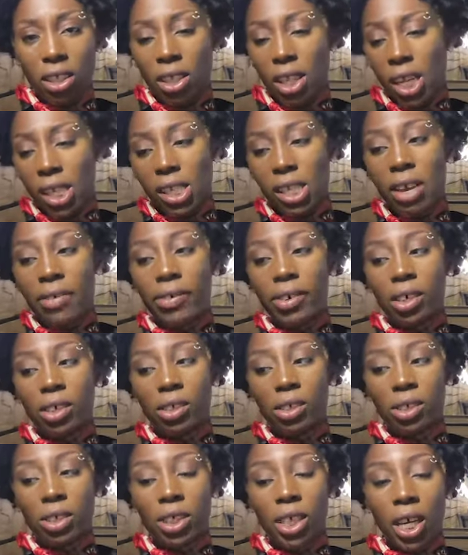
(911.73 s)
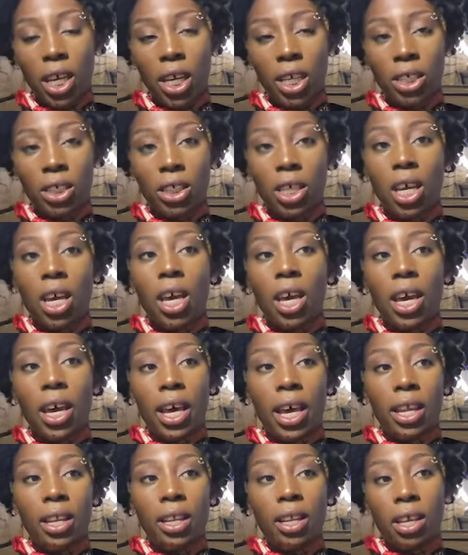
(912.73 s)
That's never gonna change.
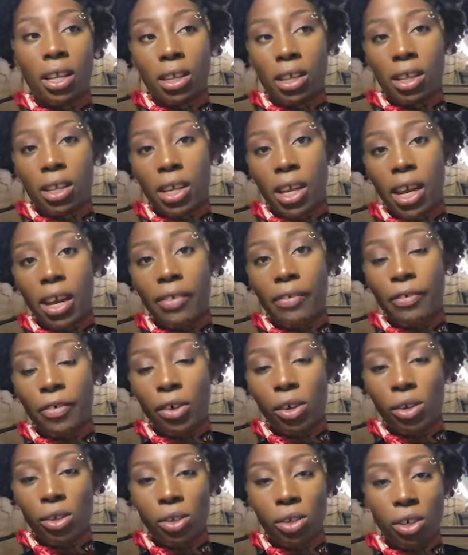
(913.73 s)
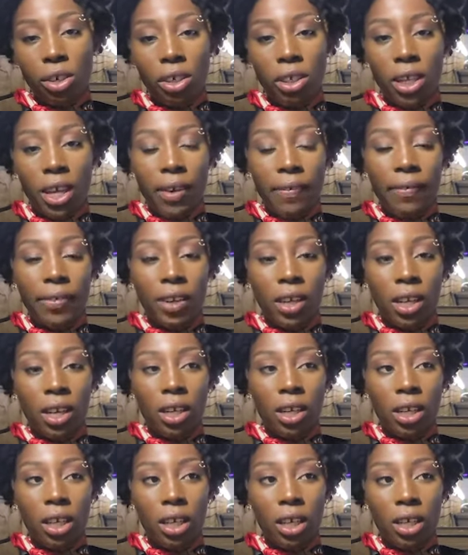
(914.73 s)
And in the near future,
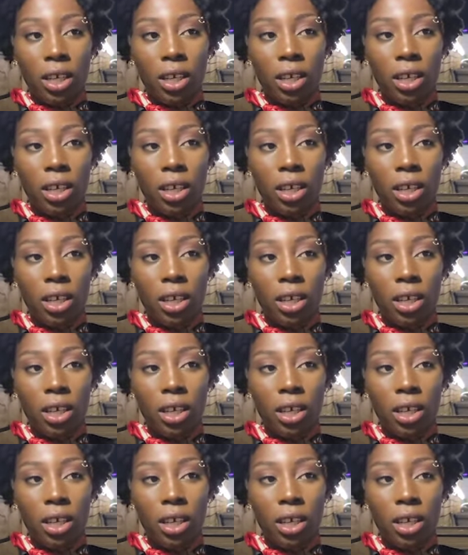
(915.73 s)
definitely,